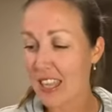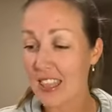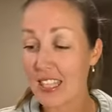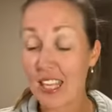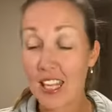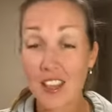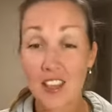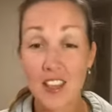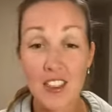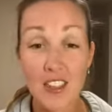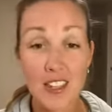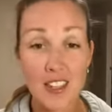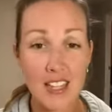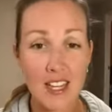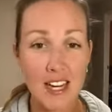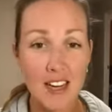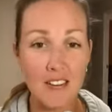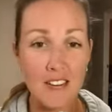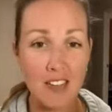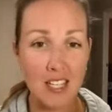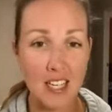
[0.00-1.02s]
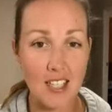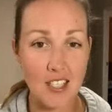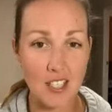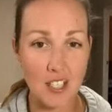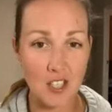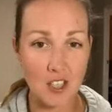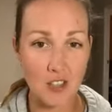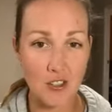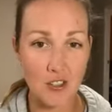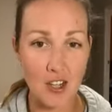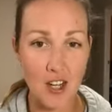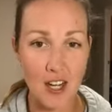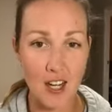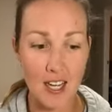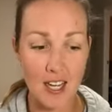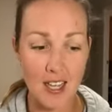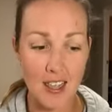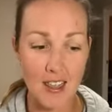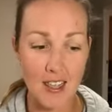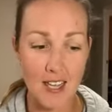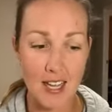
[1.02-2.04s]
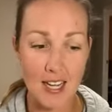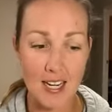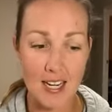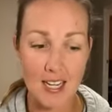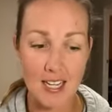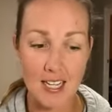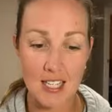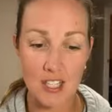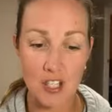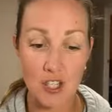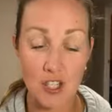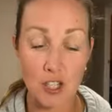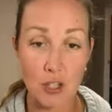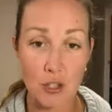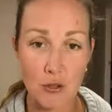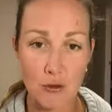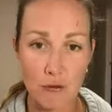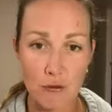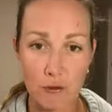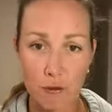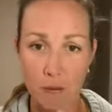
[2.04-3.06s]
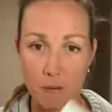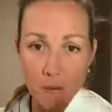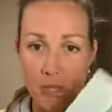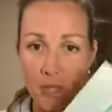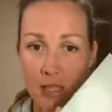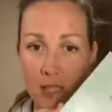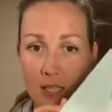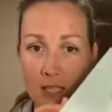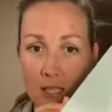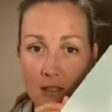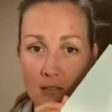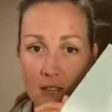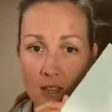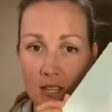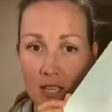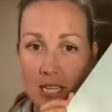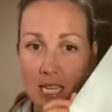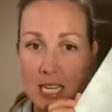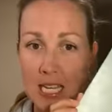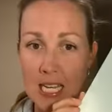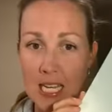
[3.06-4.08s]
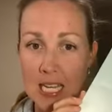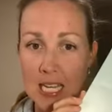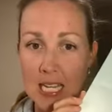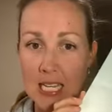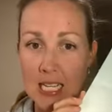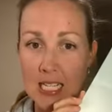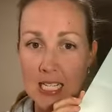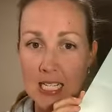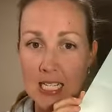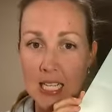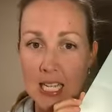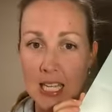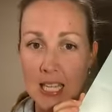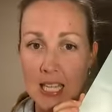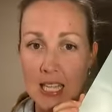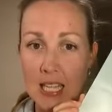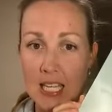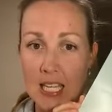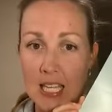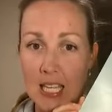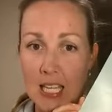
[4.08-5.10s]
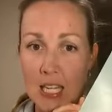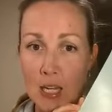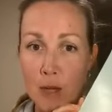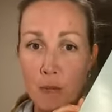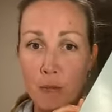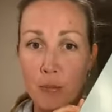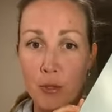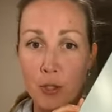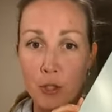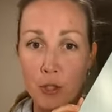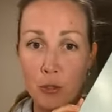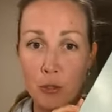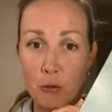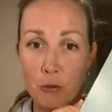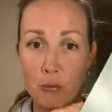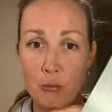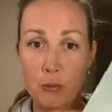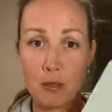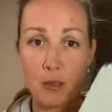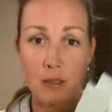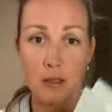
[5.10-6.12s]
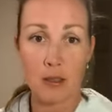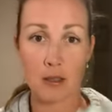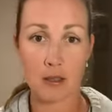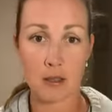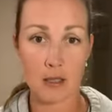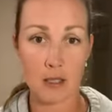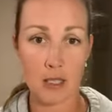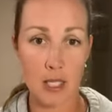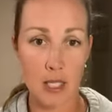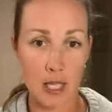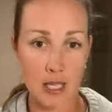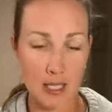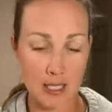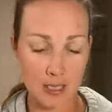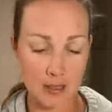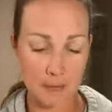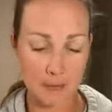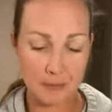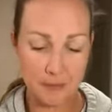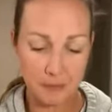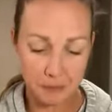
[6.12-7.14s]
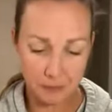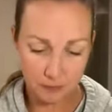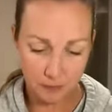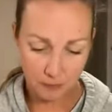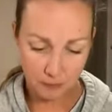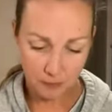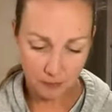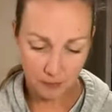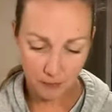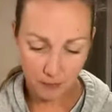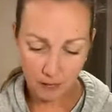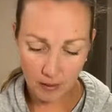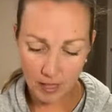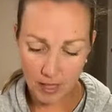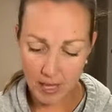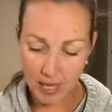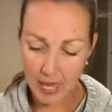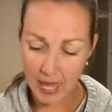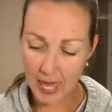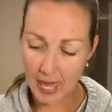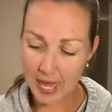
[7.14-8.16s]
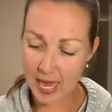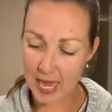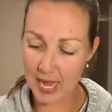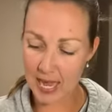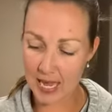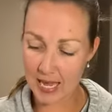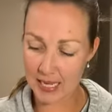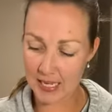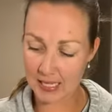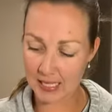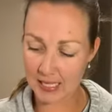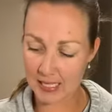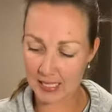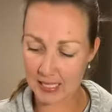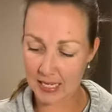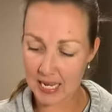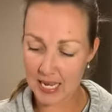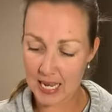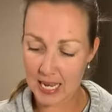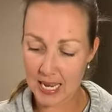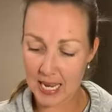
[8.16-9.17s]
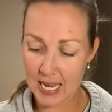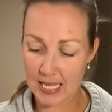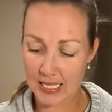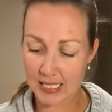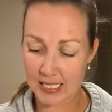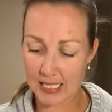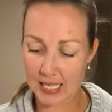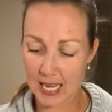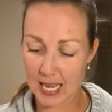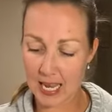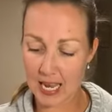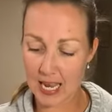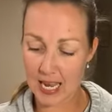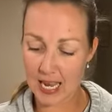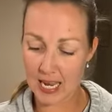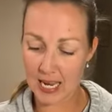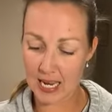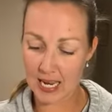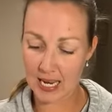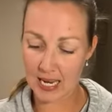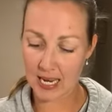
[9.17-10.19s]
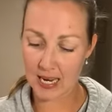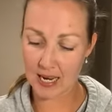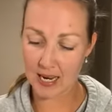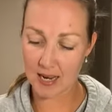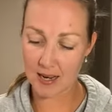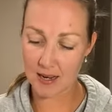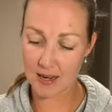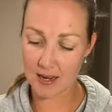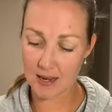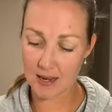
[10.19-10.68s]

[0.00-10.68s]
The other thing that I've yet to try that is new from Young Living is the Bloom line. And it's a